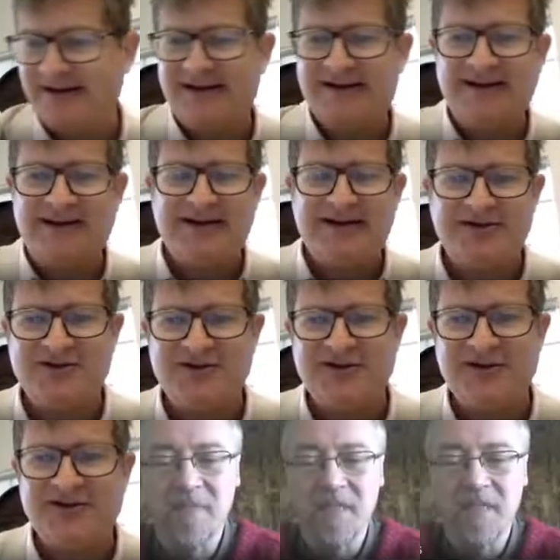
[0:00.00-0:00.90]
Yeah,
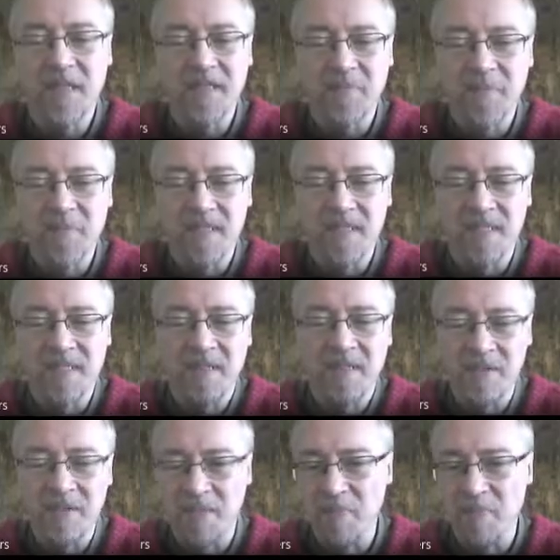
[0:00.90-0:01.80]
they've just been
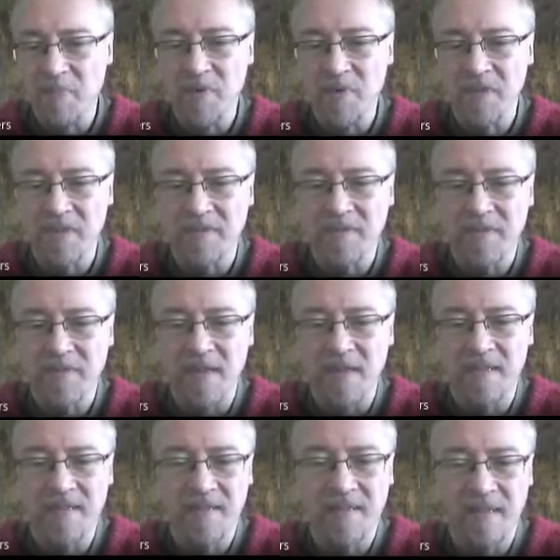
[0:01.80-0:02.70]
so supportive
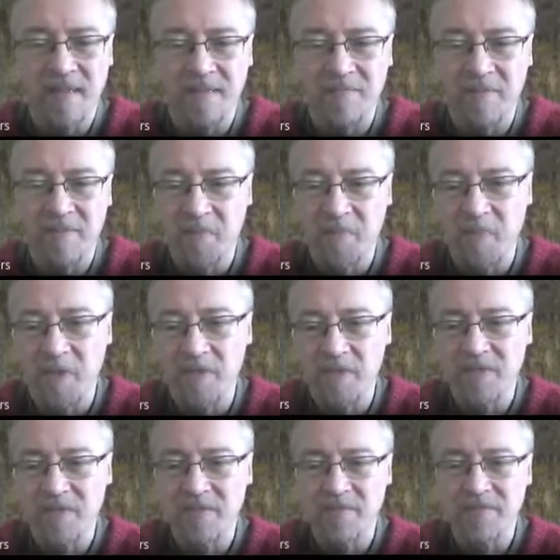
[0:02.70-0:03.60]
and
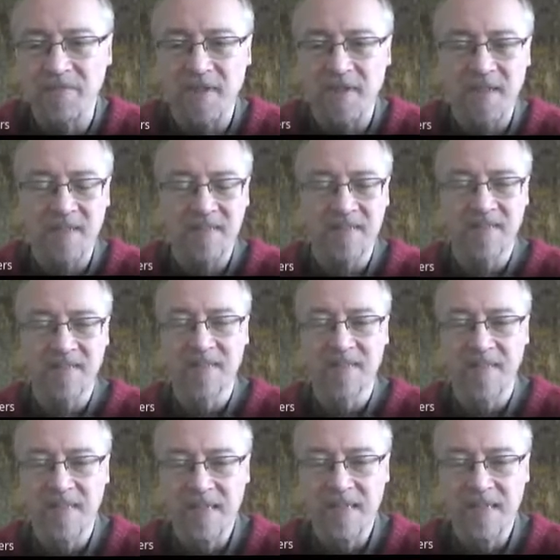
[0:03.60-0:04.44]
responsive, and